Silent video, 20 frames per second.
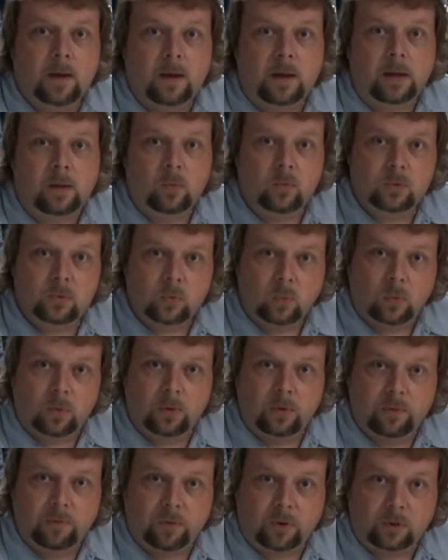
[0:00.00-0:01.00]
he was one
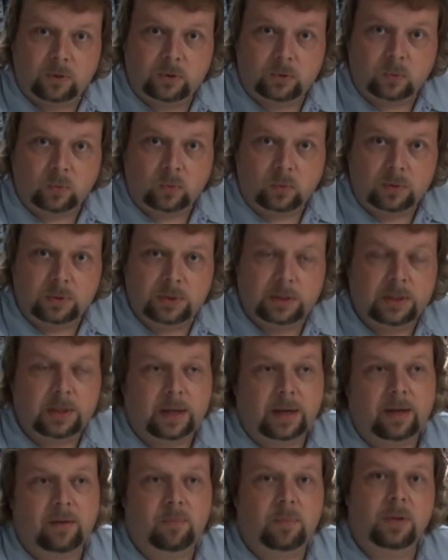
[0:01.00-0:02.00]
of the first ones that
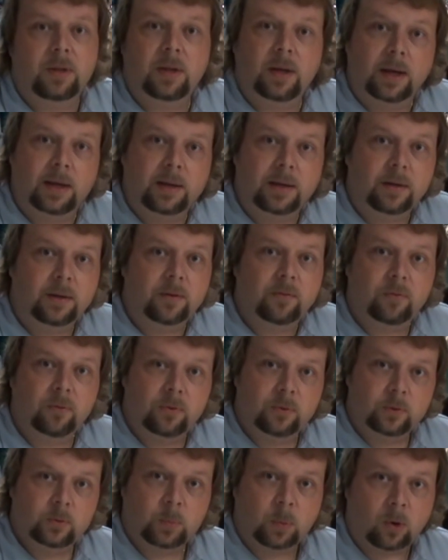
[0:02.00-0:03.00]
gave me the idea for
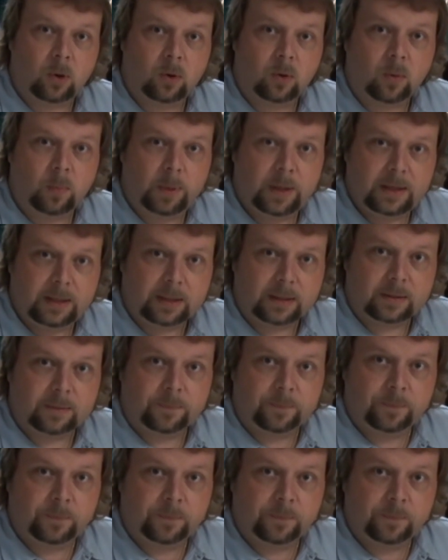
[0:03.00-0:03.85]
the sparkle paint.